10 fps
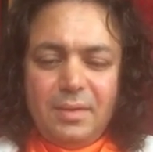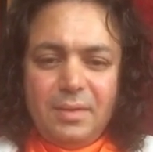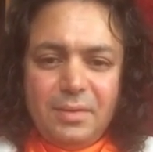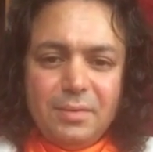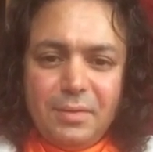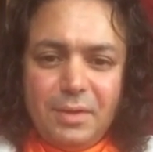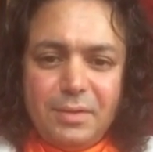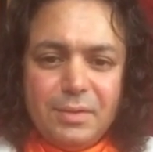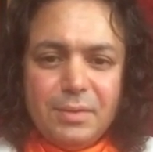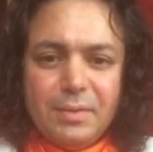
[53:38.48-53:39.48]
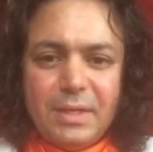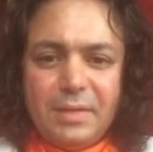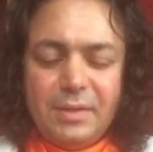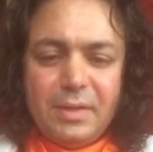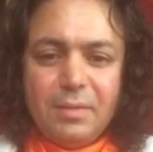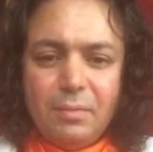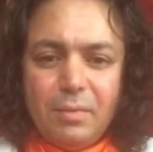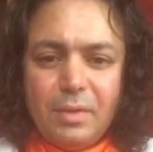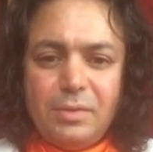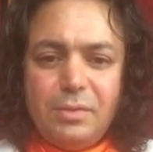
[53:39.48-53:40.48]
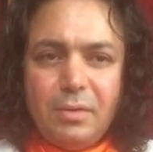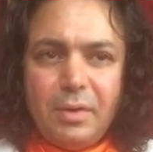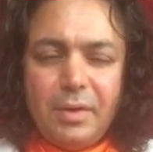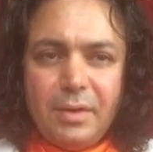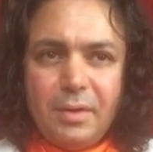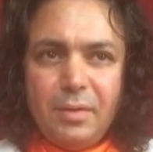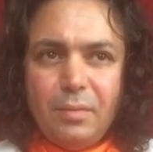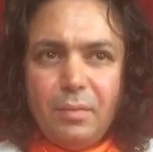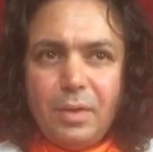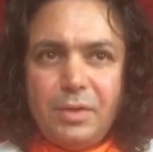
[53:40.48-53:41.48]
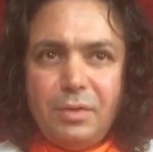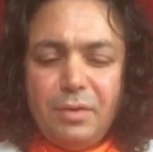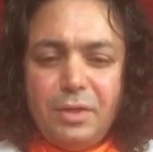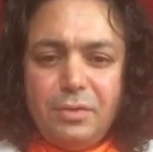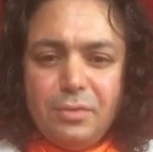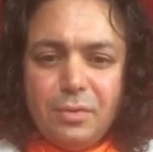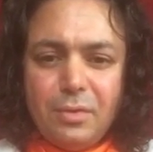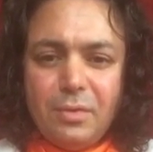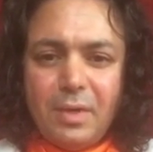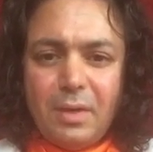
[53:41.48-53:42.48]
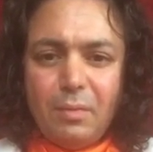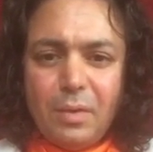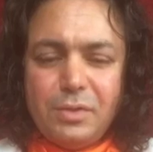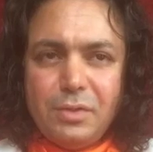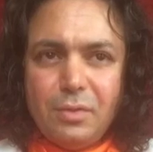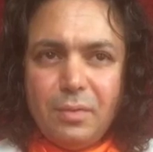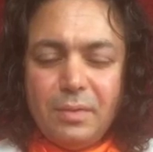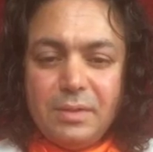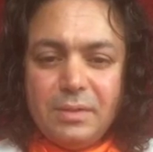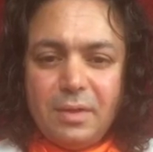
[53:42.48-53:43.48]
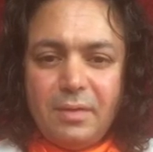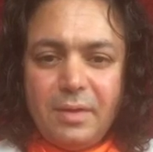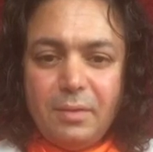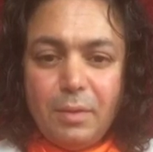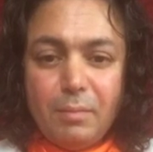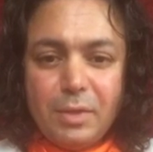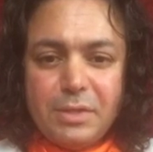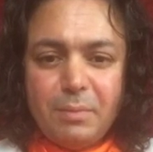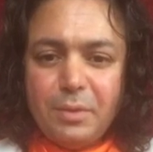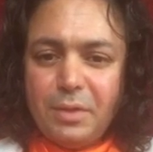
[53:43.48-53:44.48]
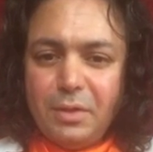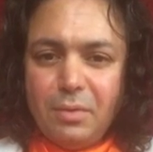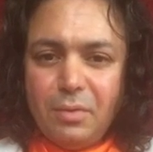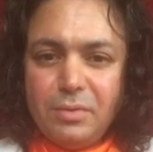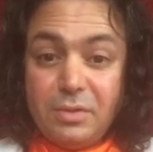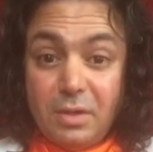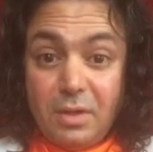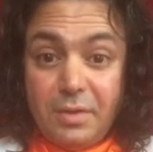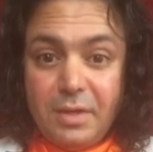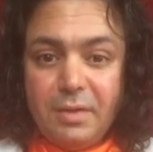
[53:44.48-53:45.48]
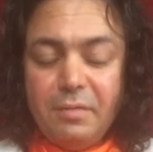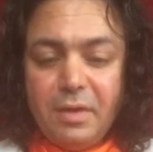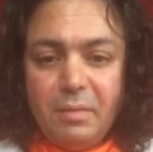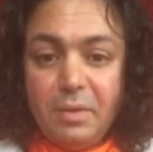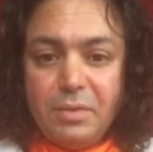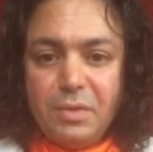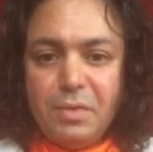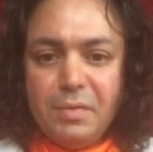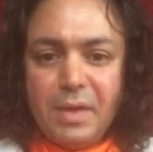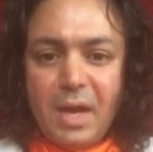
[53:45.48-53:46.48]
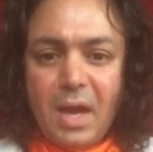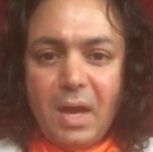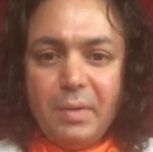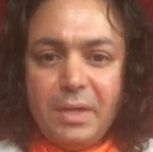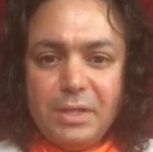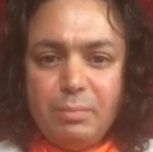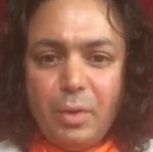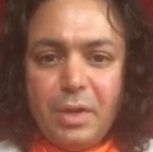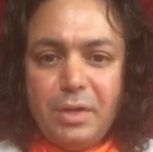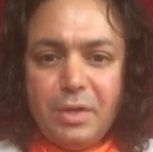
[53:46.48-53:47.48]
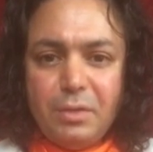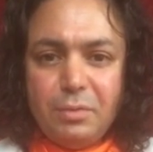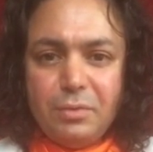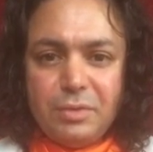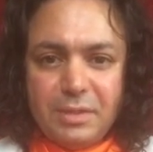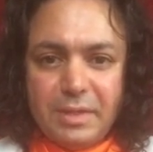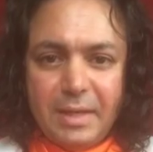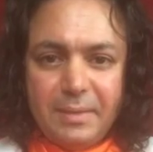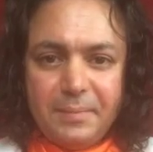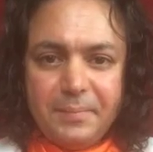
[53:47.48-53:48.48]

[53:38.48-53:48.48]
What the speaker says: You don't need to know anything. What you need to know and what you know is already, what Moksha Mukti knows is already available to you now, and he's pointing you to see that.